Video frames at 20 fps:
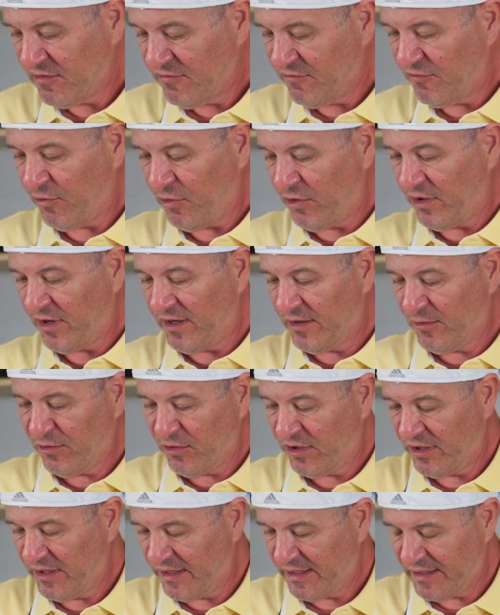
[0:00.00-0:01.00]
For
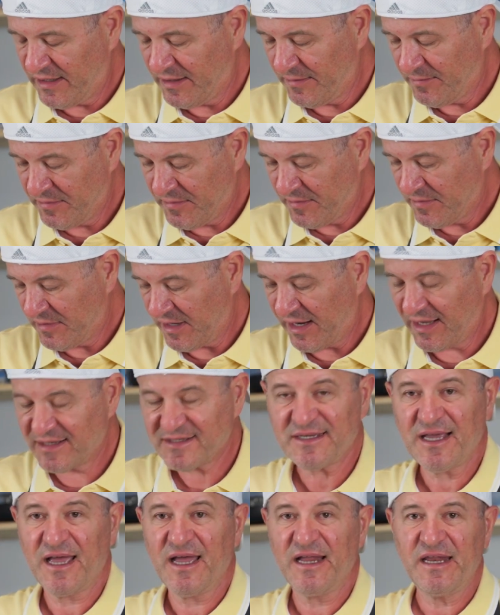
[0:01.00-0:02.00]
our
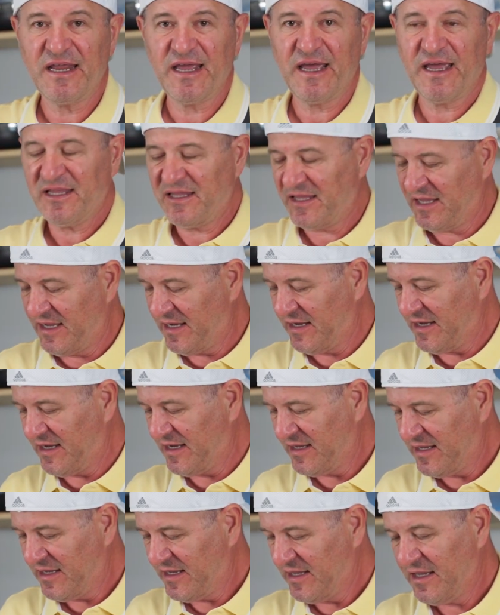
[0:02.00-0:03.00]
lasagna, I
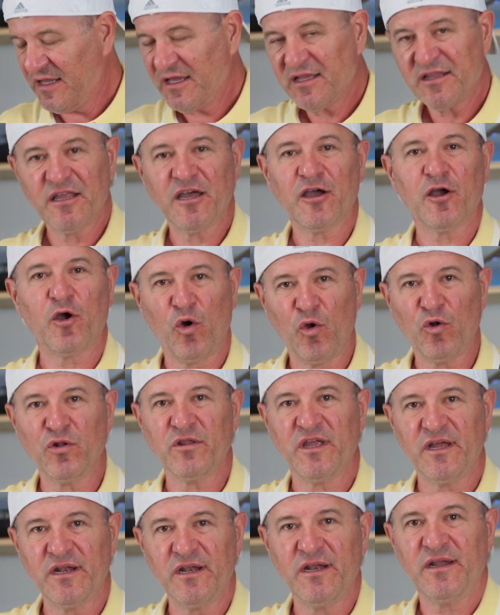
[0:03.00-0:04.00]
think the
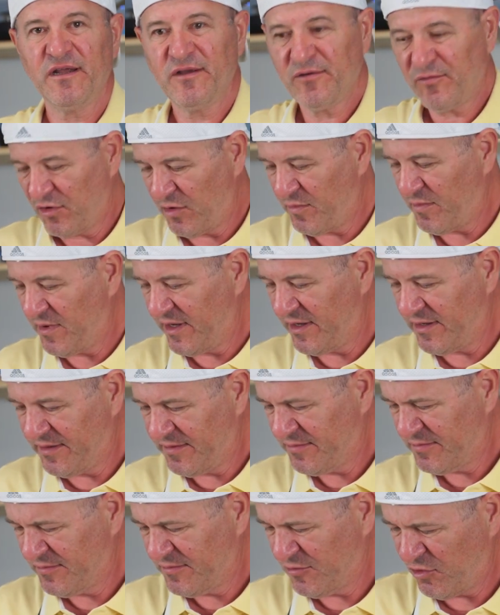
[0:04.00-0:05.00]
golden will be
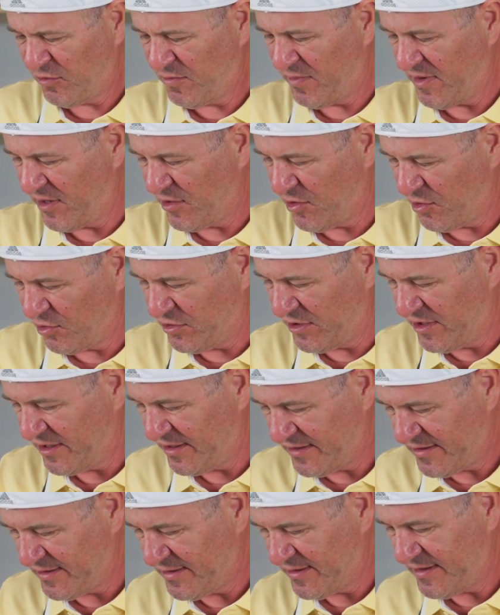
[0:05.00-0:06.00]
good,
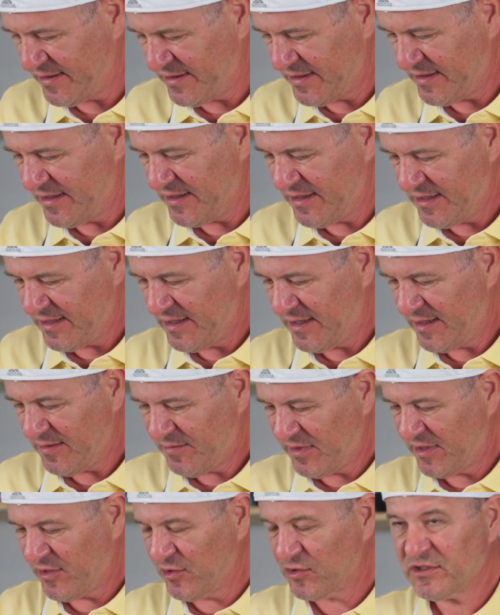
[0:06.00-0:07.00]

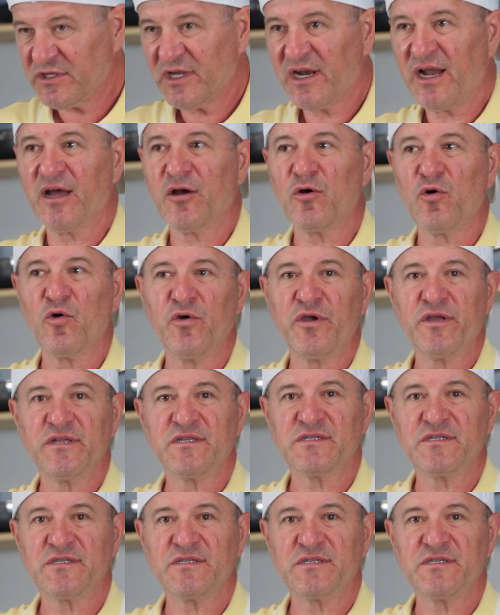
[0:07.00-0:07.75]
because the ragu